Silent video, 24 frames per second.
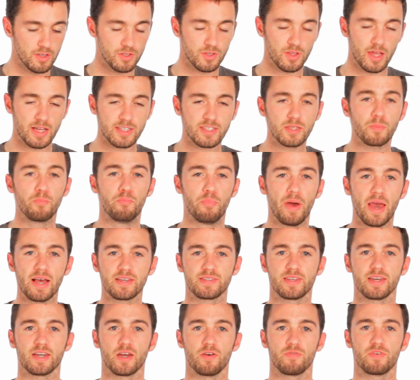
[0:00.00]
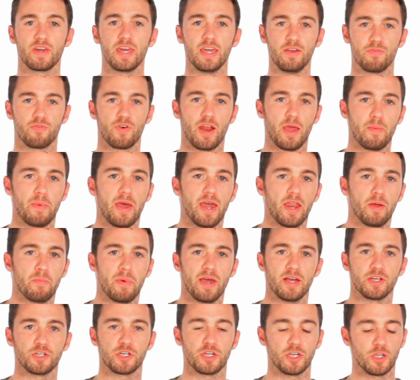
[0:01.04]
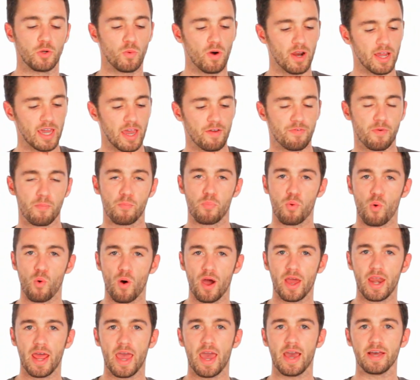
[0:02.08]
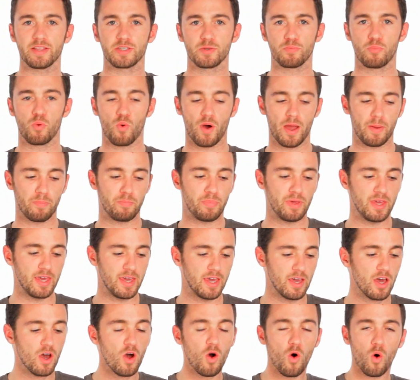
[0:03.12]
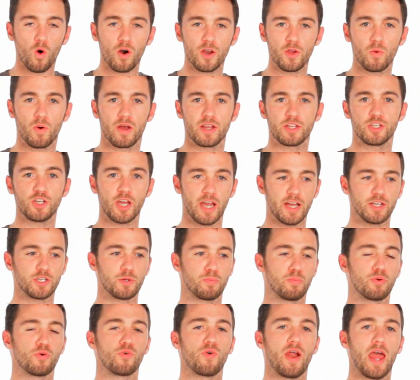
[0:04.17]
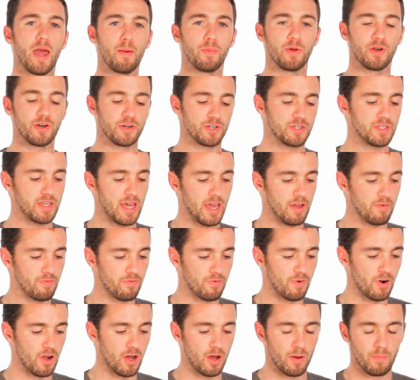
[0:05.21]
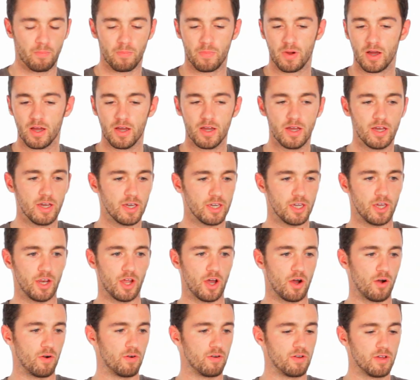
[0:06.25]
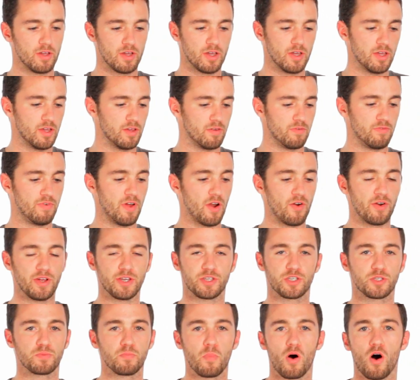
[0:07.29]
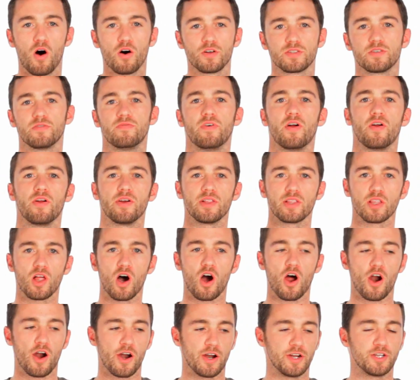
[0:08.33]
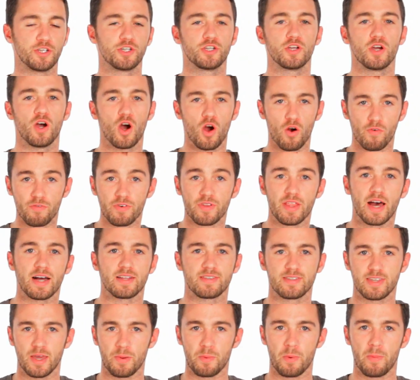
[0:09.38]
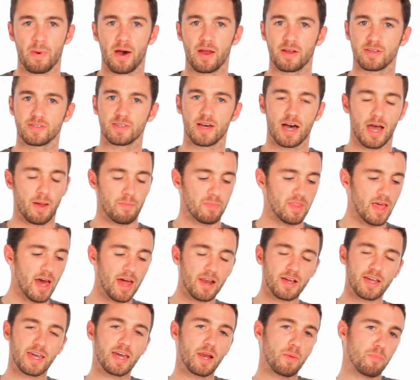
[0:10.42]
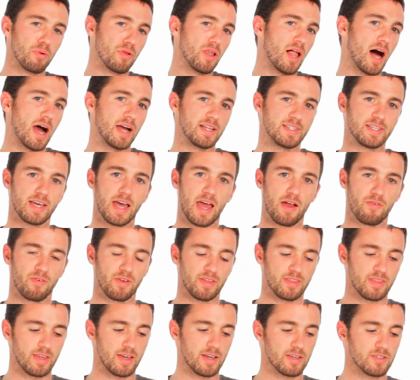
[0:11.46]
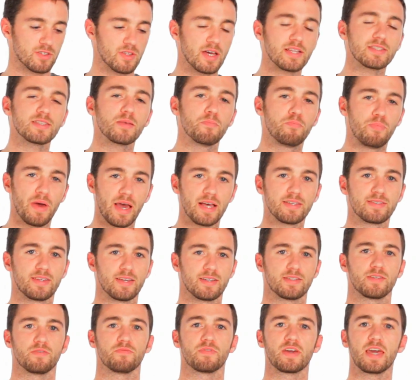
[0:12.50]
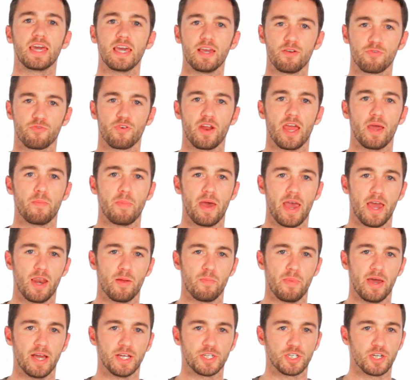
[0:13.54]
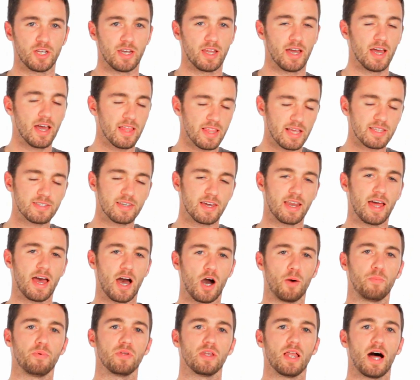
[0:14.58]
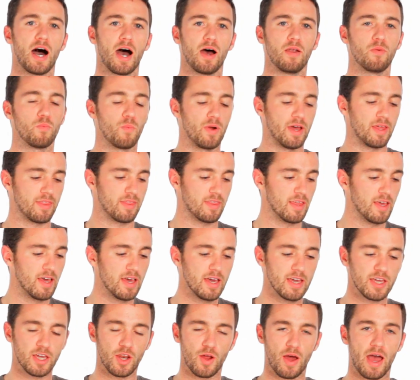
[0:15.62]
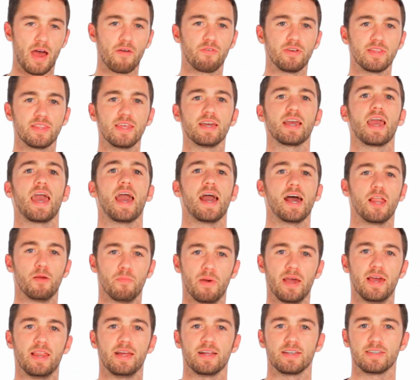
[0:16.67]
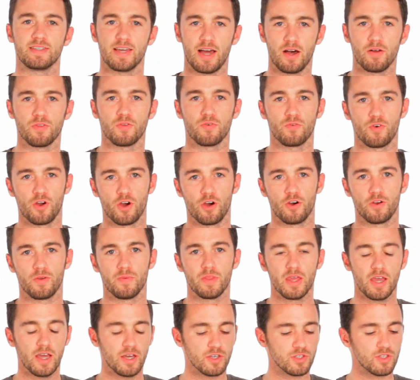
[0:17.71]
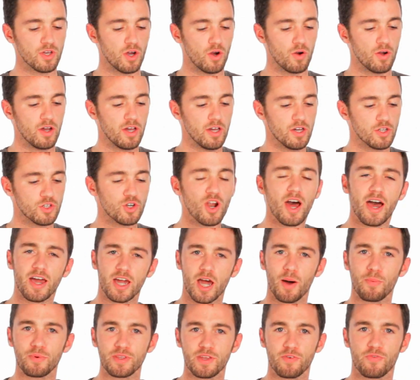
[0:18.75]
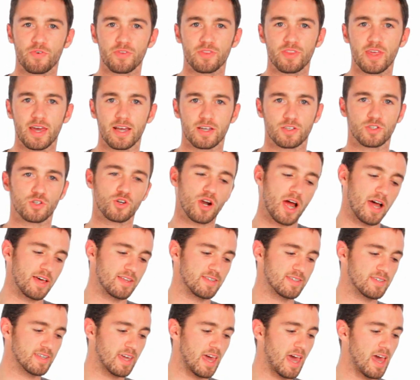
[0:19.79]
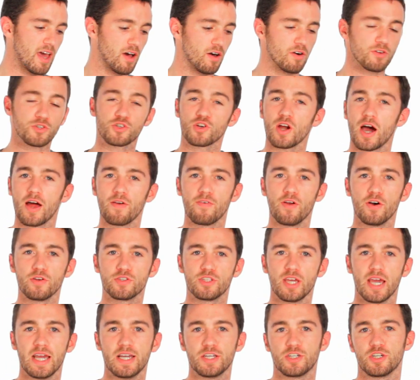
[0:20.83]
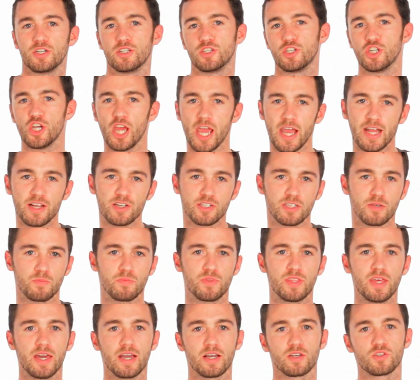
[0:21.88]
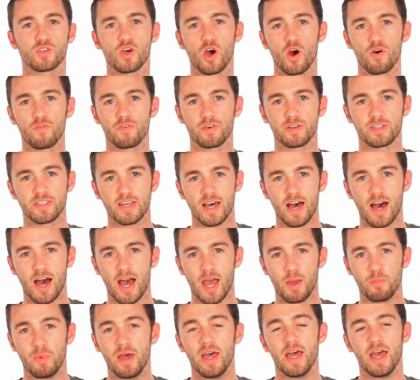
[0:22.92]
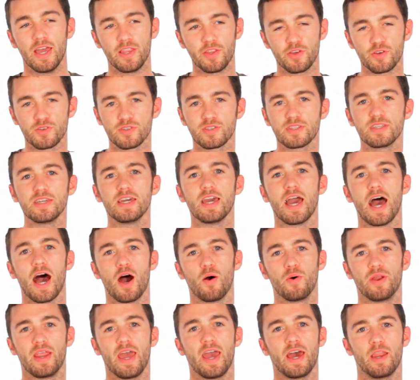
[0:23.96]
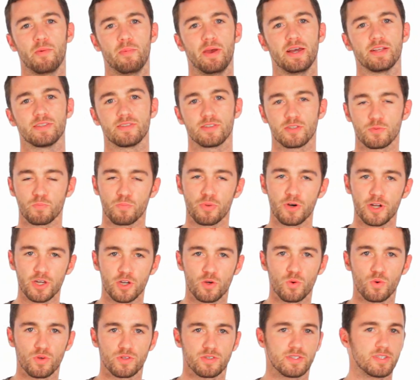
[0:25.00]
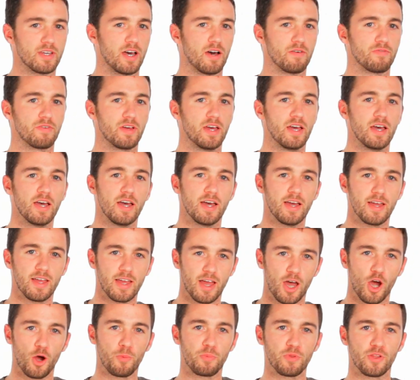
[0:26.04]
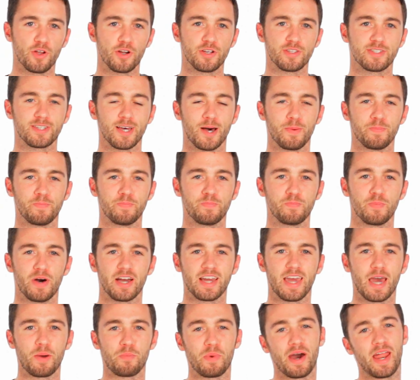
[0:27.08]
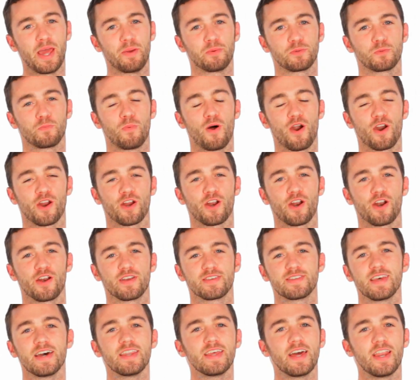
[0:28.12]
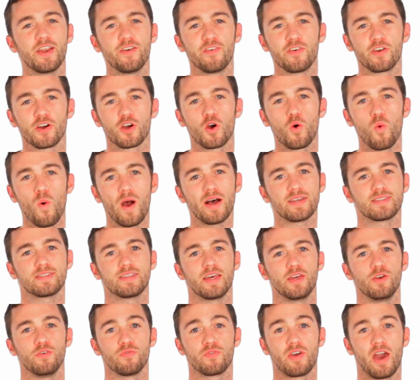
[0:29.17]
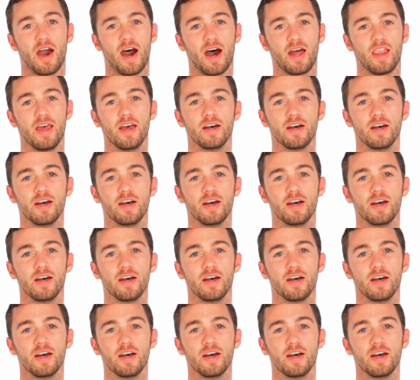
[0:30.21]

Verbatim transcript: So that's the basic of keyframe animation. You want to get from point A to point B, or you want to change a parameter, say from, you know, very small to very large over that same amount of time. And that can apply to everything. So that's the basics of keyframe animation. That's going to help a lot with, you know, everything animating down the road. So try a couple different things. Try a scale, try rotation, change some things over time, and you'll see how it animates. It's pretty cool stuff. Hope you learned something. Again, my name is Parker. Send any requests that you've got